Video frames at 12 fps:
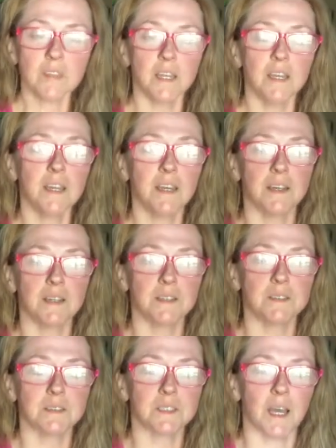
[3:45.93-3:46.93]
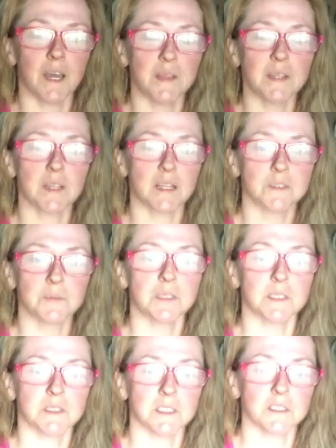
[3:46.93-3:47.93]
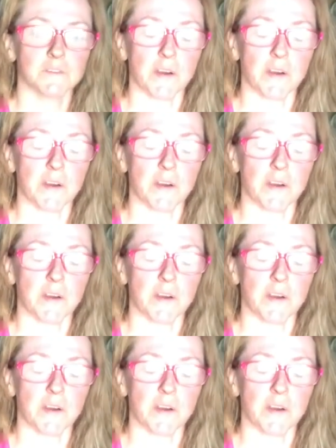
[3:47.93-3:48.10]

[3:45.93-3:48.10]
And I think that's what this is for